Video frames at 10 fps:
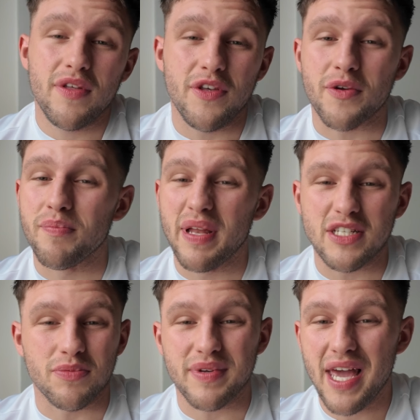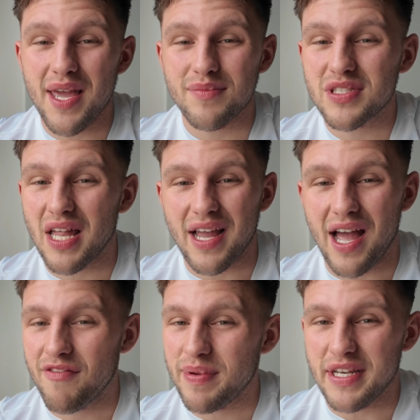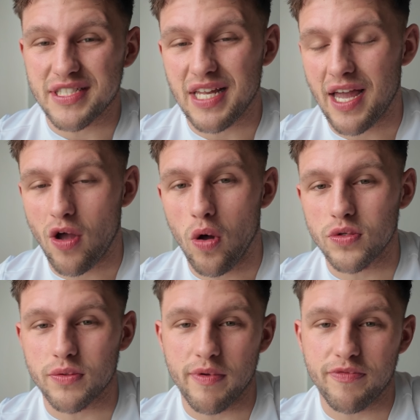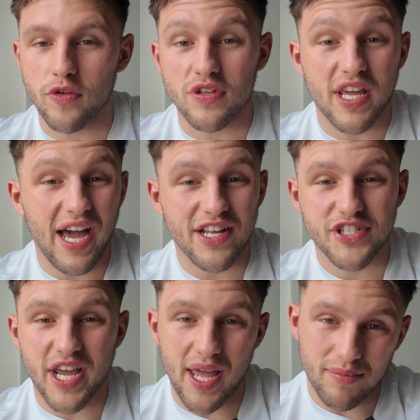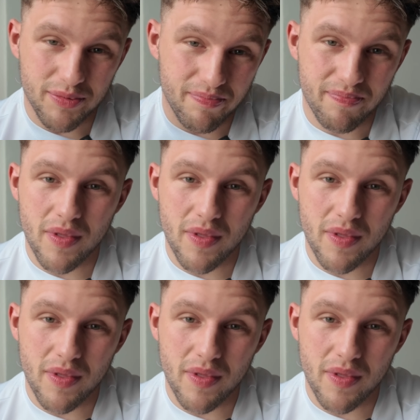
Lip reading: You can play some games, like I've been in static holds and we've done catch games,